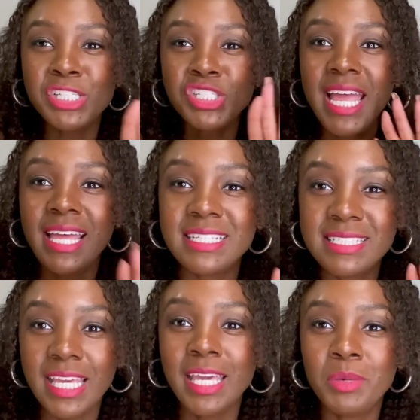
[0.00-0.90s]
she had this
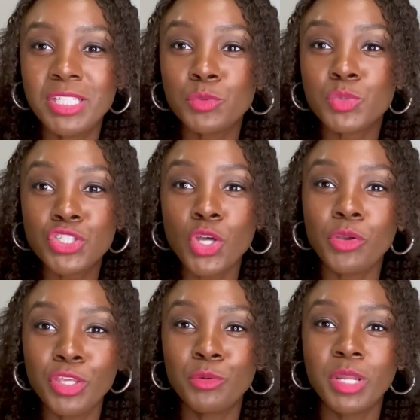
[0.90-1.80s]
image, it was so
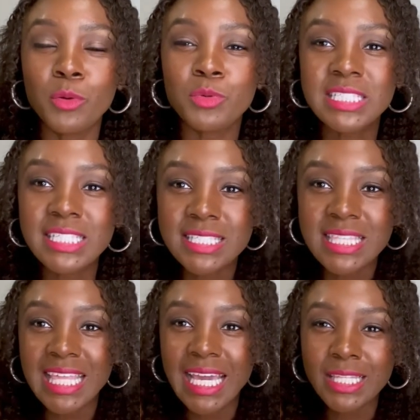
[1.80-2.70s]
cute. It was this
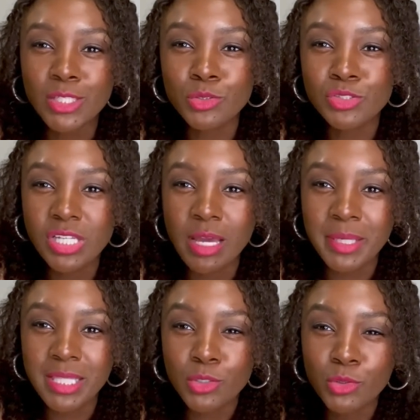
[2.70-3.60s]
thick little
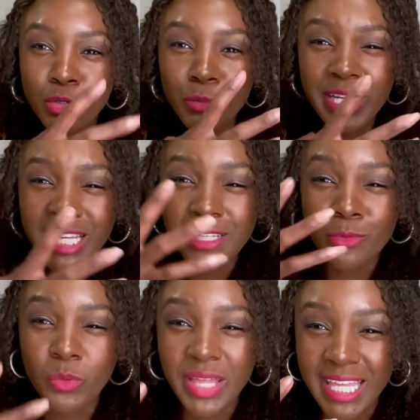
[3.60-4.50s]
chubby little
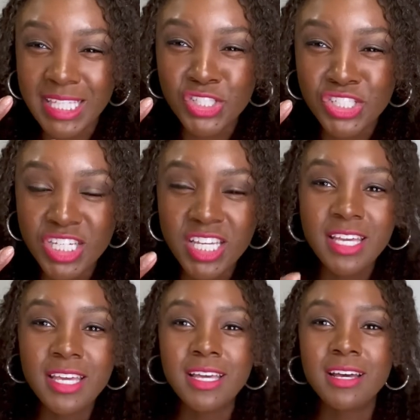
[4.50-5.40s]
green witch
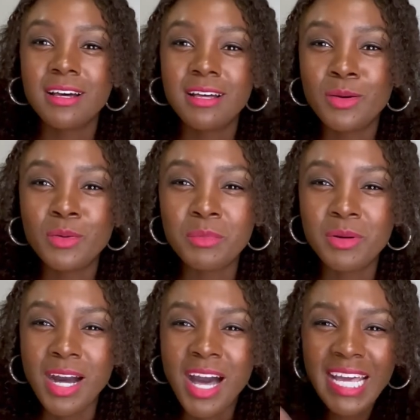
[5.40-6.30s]

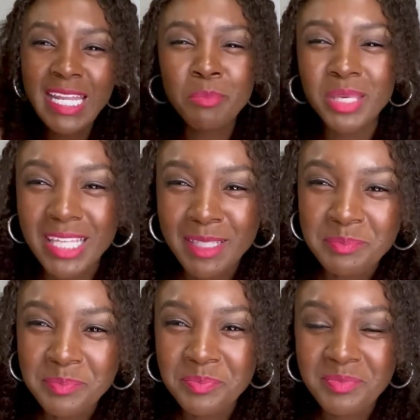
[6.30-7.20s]
honeybee.
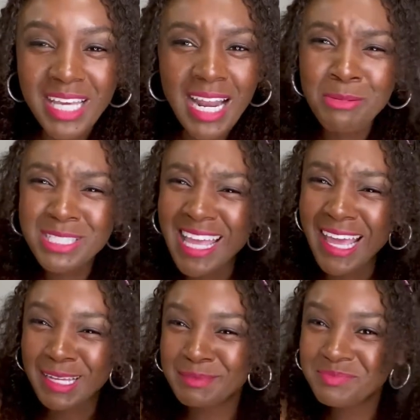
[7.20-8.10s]
And I was
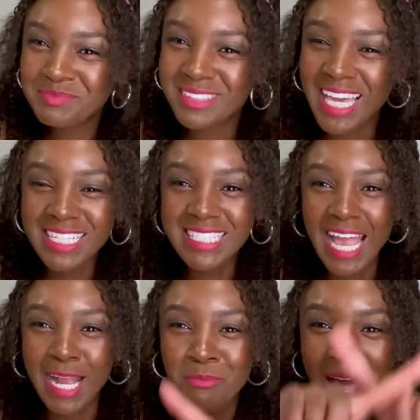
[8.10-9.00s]
like, that is
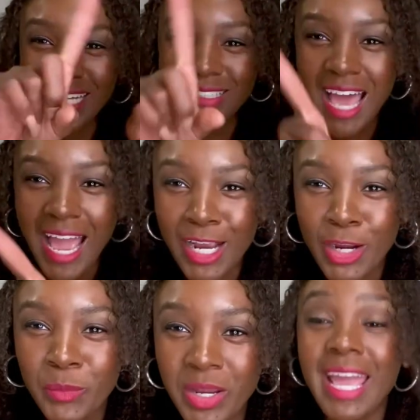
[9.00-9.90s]
like my entire
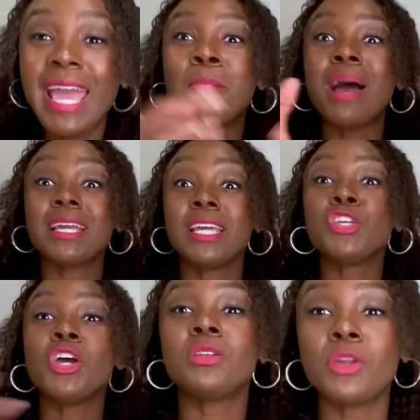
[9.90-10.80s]
career and
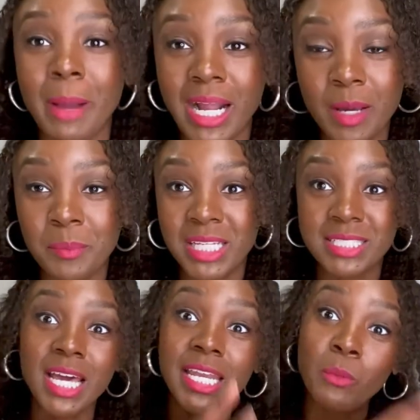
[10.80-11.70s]
you know my company
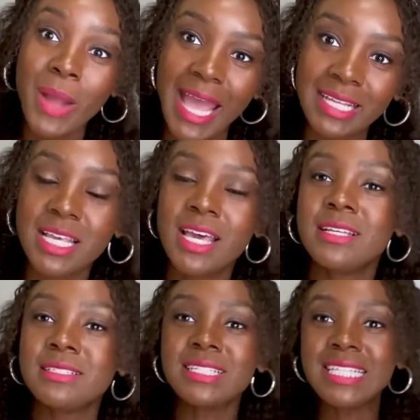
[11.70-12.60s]
is Honey Wax.
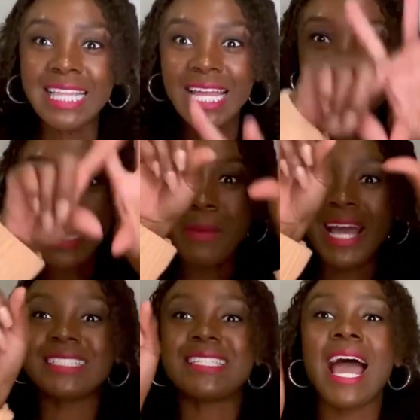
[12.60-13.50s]
So I was like, that is like my
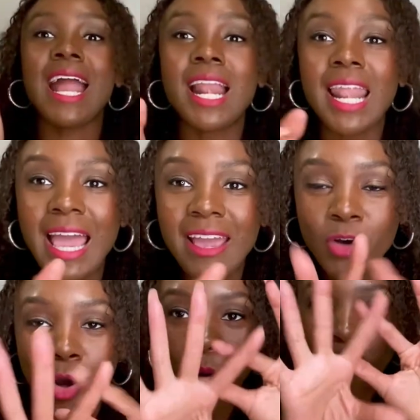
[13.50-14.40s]
entire life all